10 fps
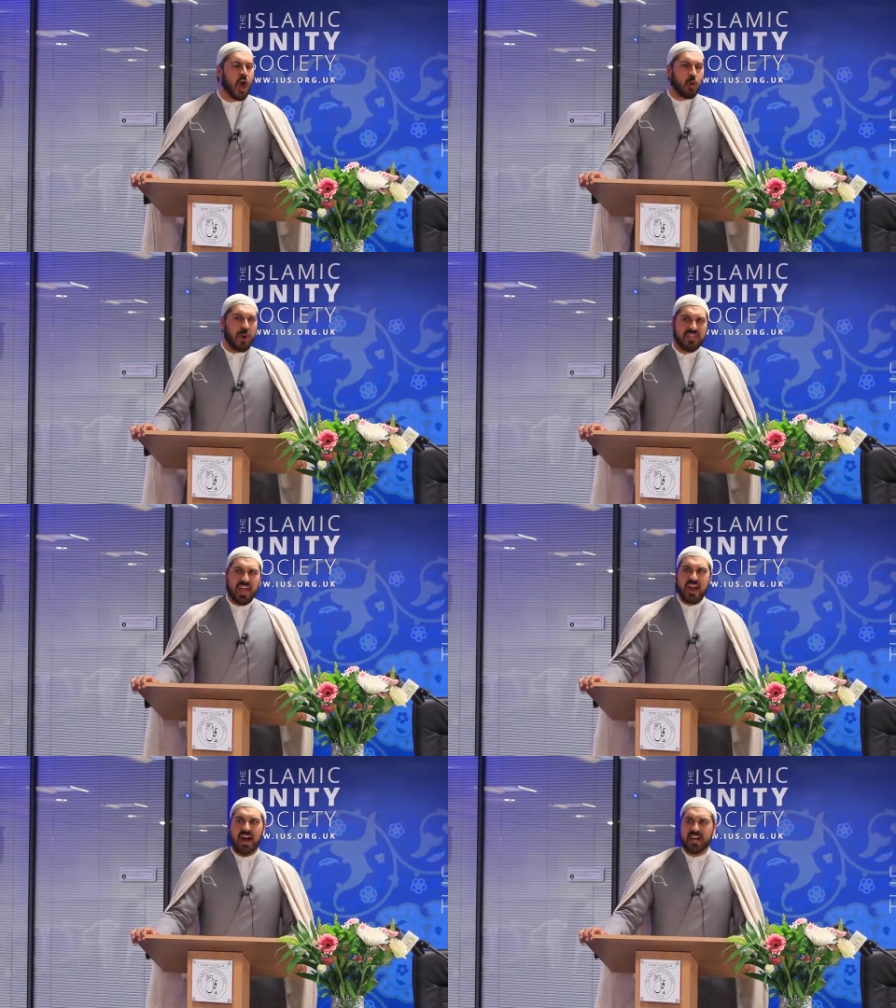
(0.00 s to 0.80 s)
where
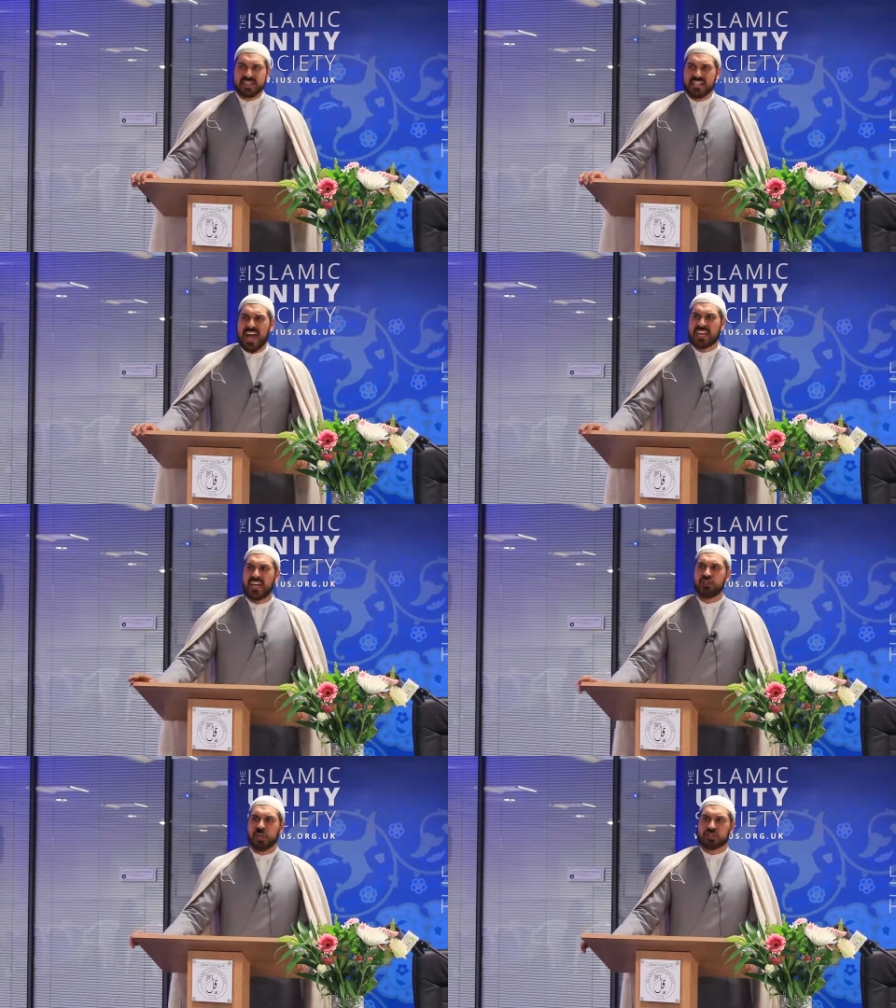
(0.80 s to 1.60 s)
they are
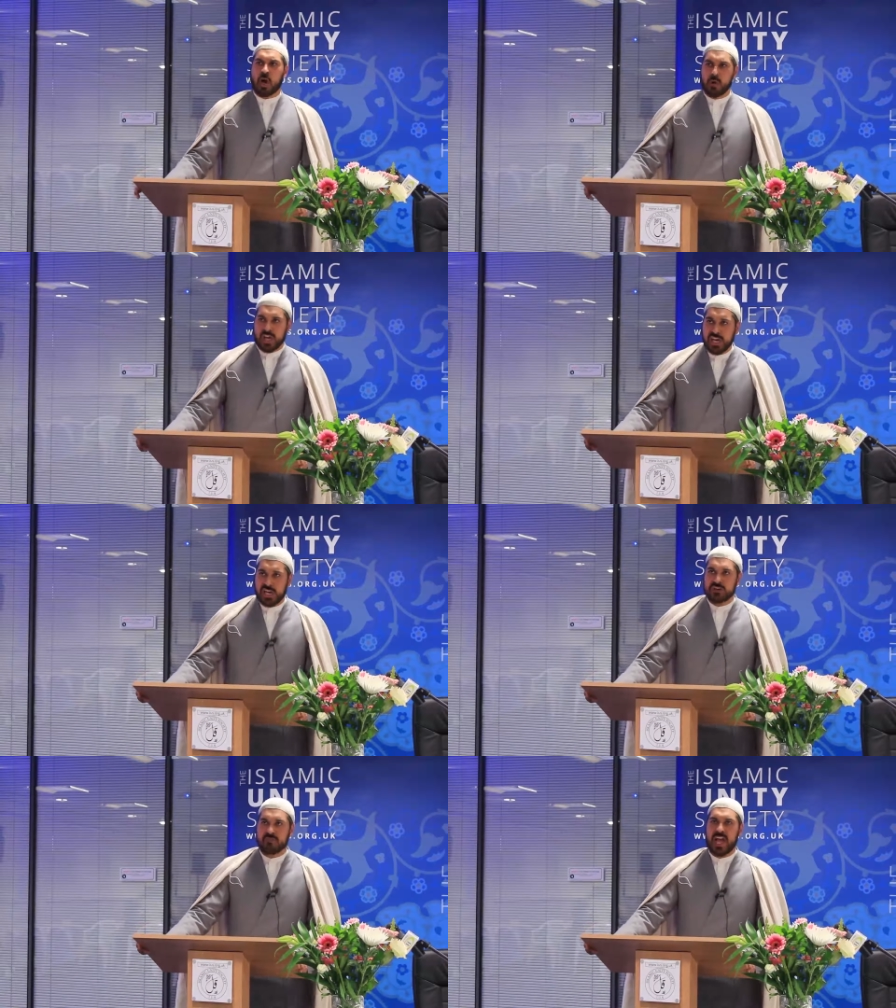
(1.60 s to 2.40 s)
attacking the
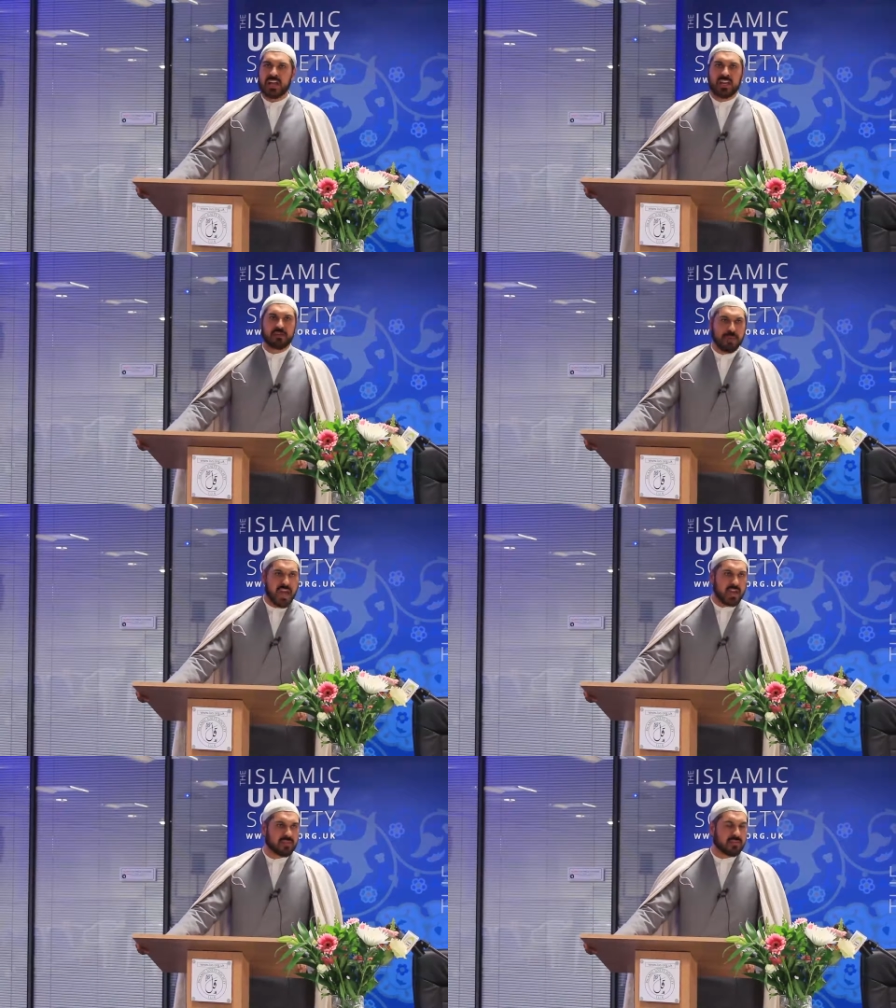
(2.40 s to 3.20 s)
tawheed of Ahl
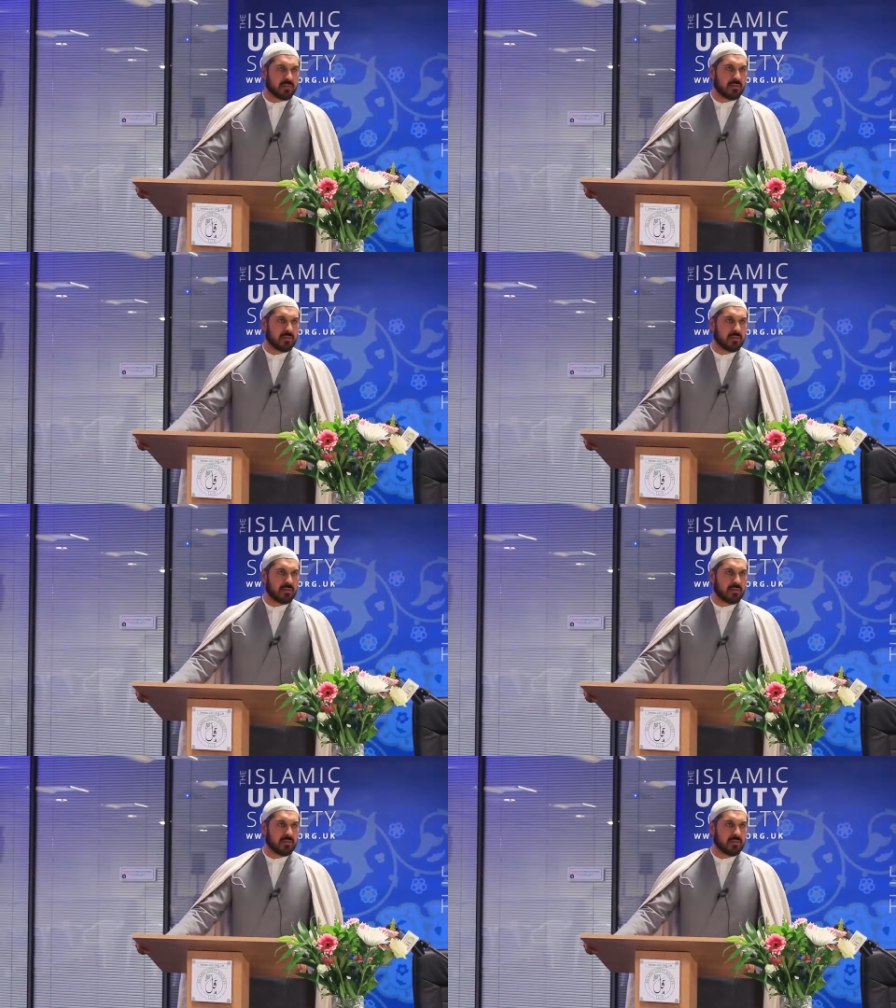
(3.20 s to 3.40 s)
al-Bayt